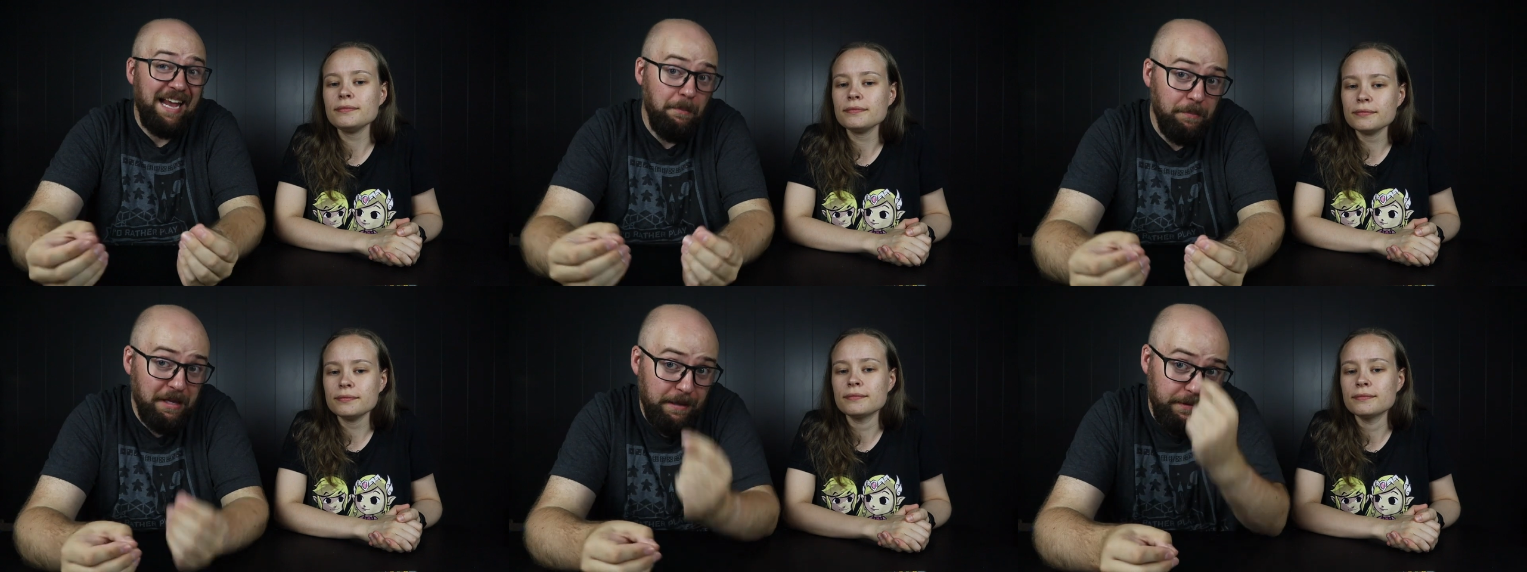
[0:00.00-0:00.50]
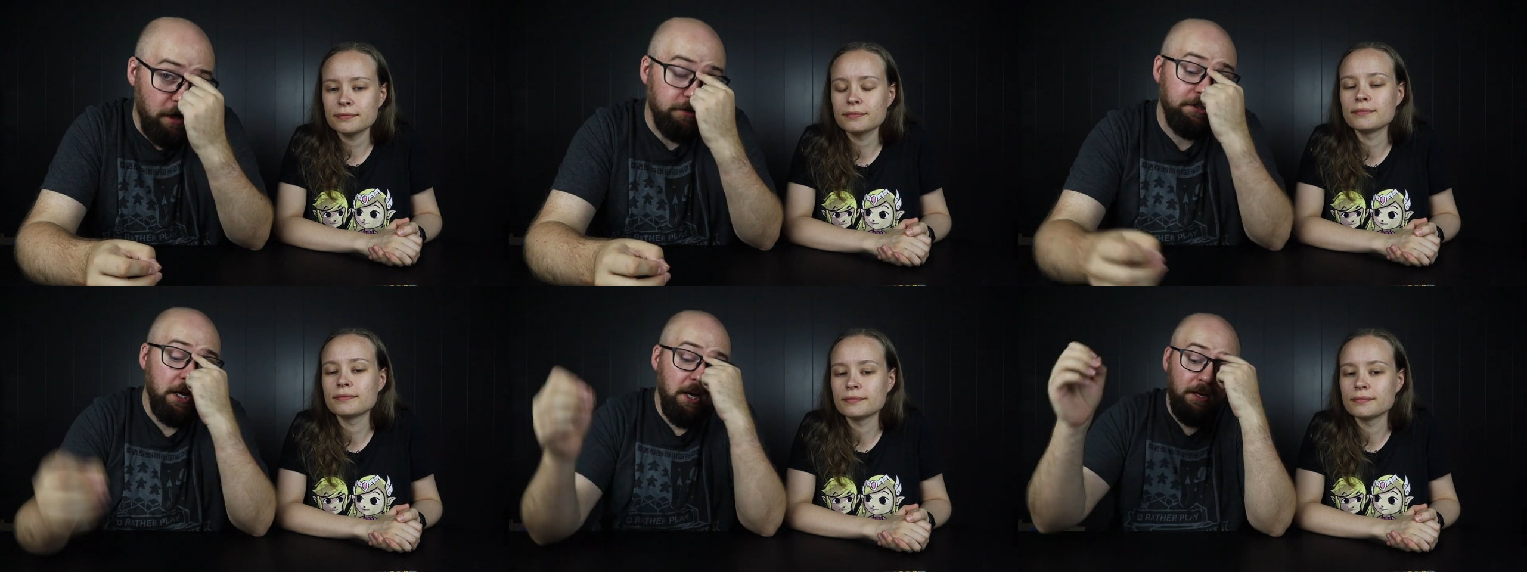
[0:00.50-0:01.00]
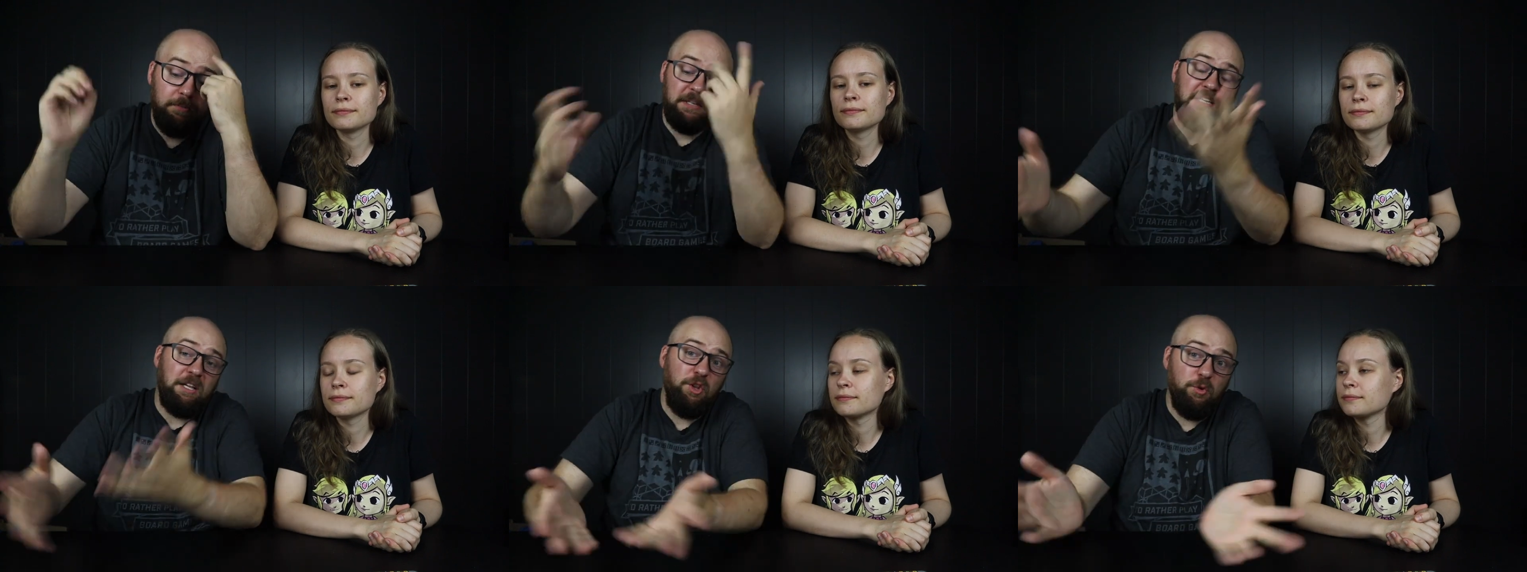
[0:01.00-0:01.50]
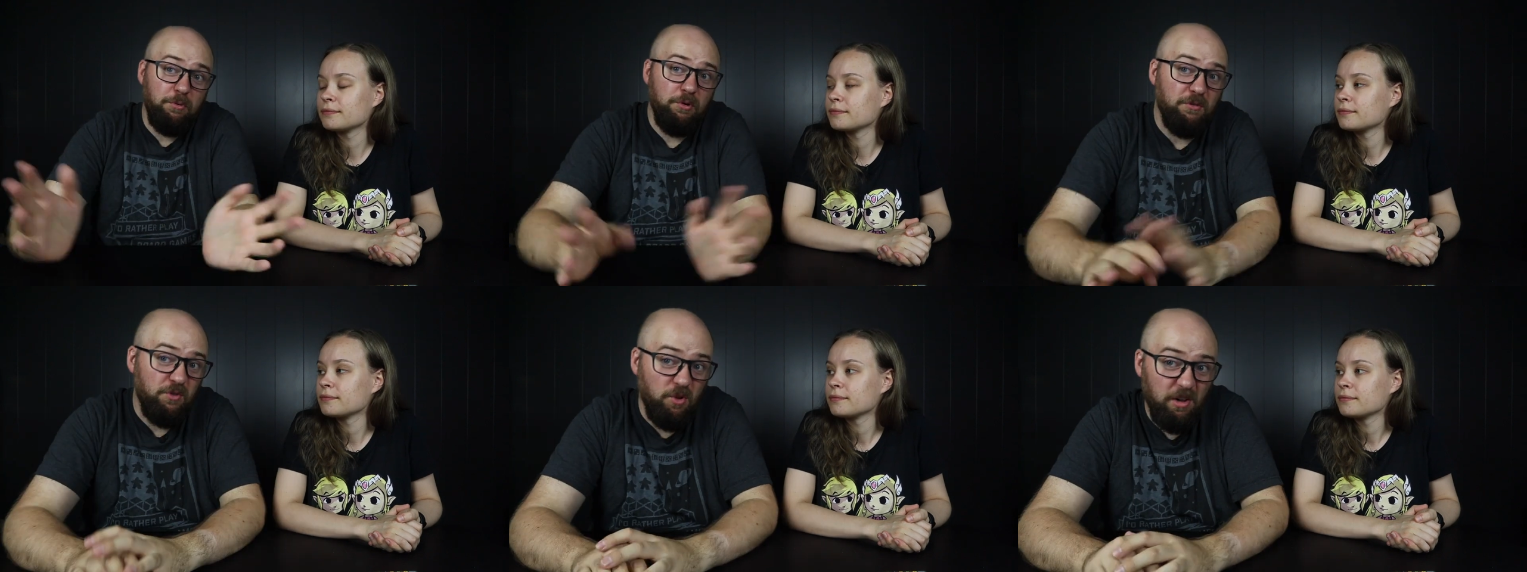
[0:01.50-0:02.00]
Speaker 1: gameplay, because it can look
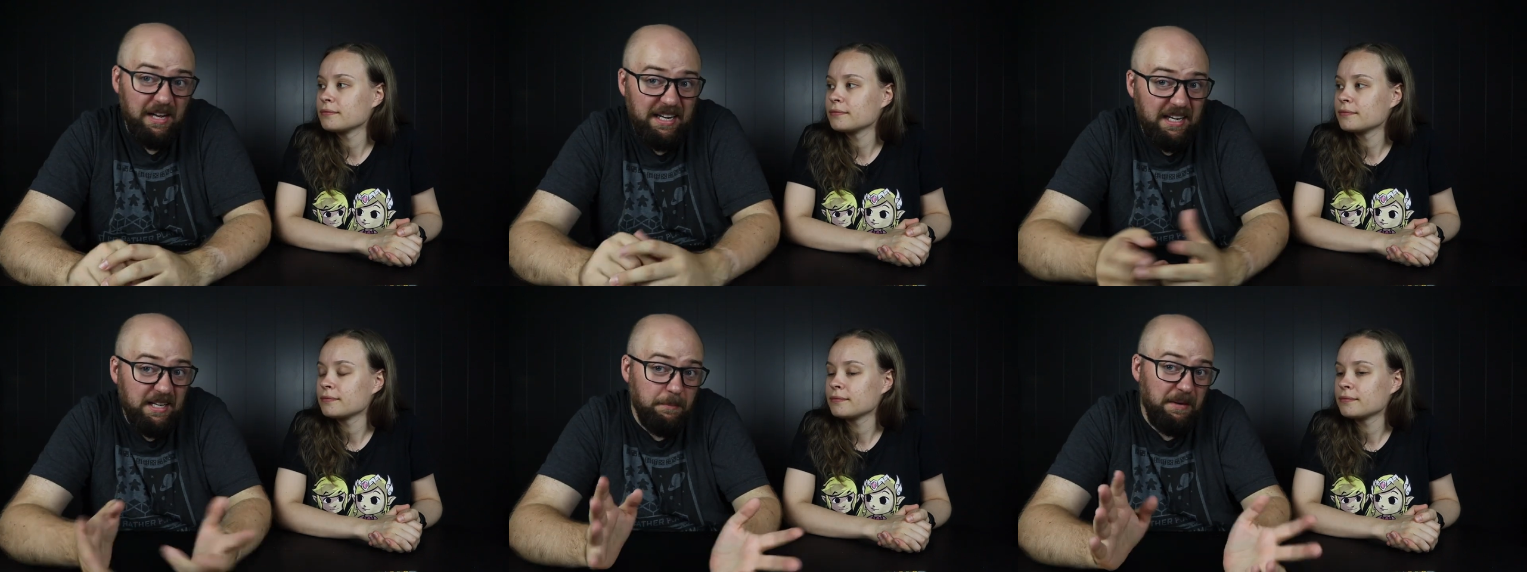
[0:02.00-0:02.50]
beautiful and it can